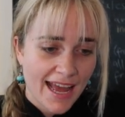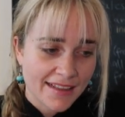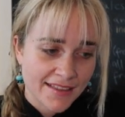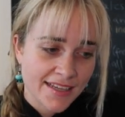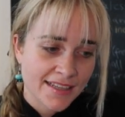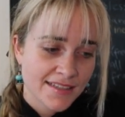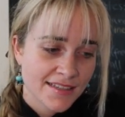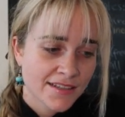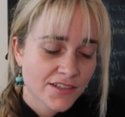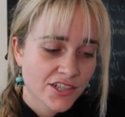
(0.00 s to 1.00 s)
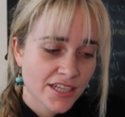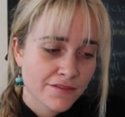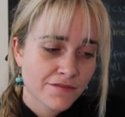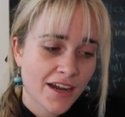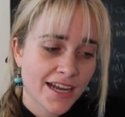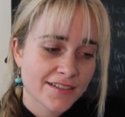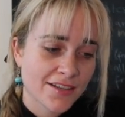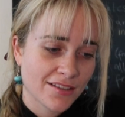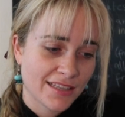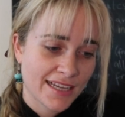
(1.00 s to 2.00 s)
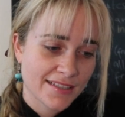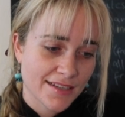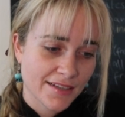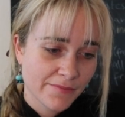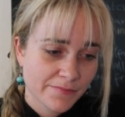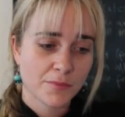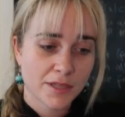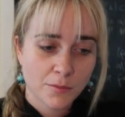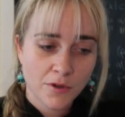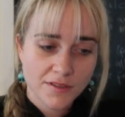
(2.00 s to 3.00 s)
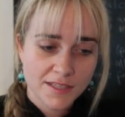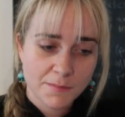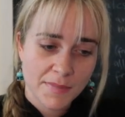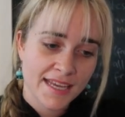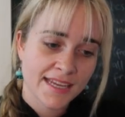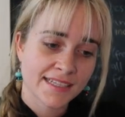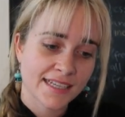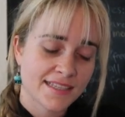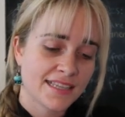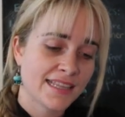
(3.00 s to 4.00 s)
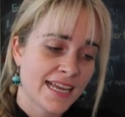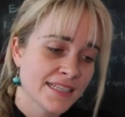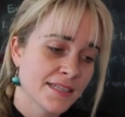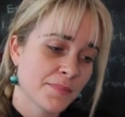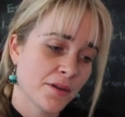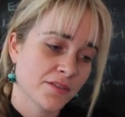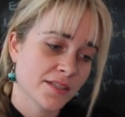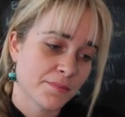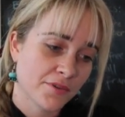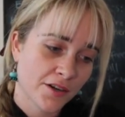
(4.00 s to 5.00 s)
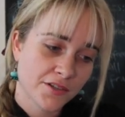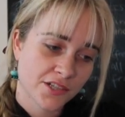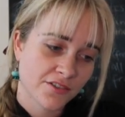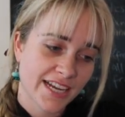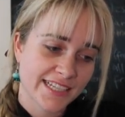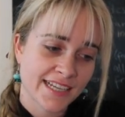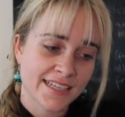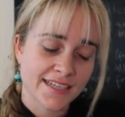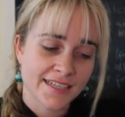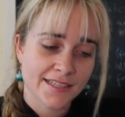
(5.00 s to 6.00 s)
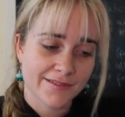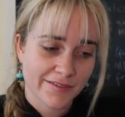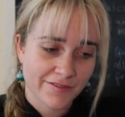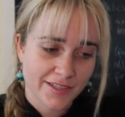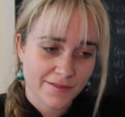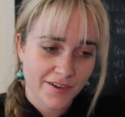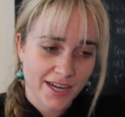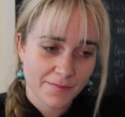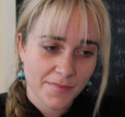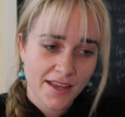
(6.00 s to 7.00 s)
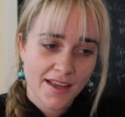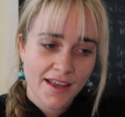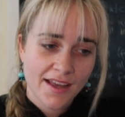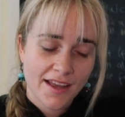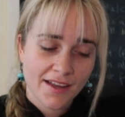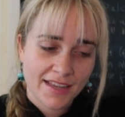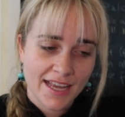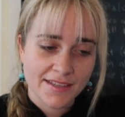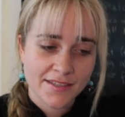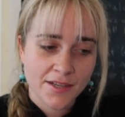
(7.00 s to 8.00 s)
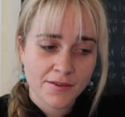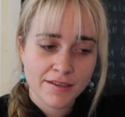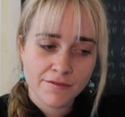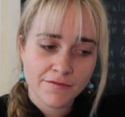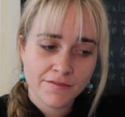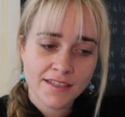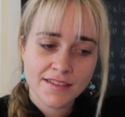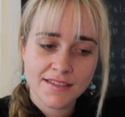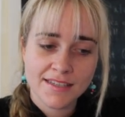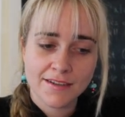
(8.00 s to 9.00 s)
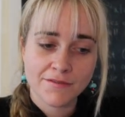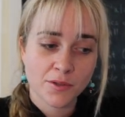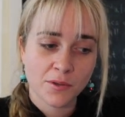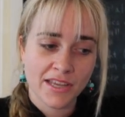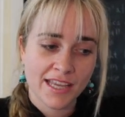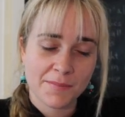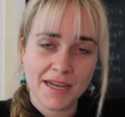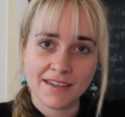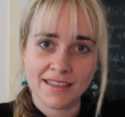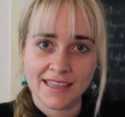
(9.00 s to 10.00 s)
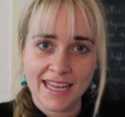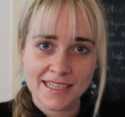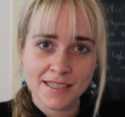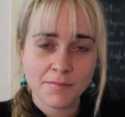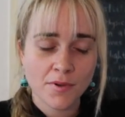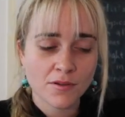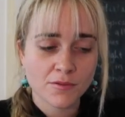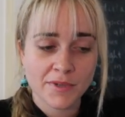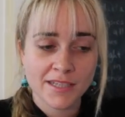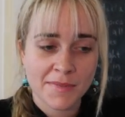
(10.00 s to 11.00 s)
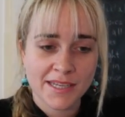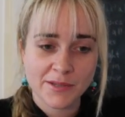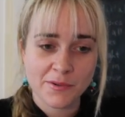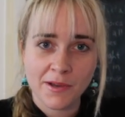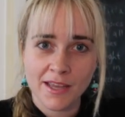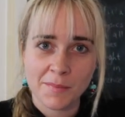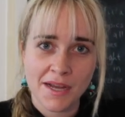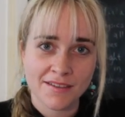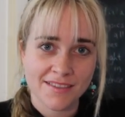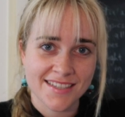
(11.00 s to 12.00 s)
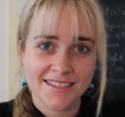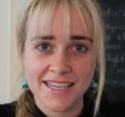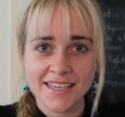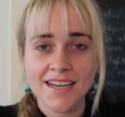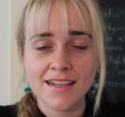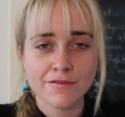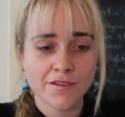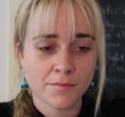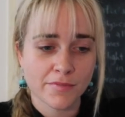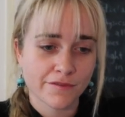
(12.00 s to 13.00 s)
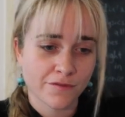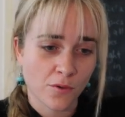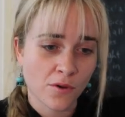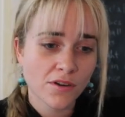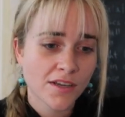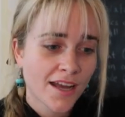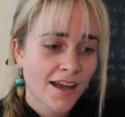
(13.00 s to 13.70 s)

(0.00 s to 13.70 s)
At the instant she fires her laser, with what speed does the laser bolt approach Crater in his reference frame? Okay, so if instead of talking about a laser bolt we'd been talking about the seagull from before,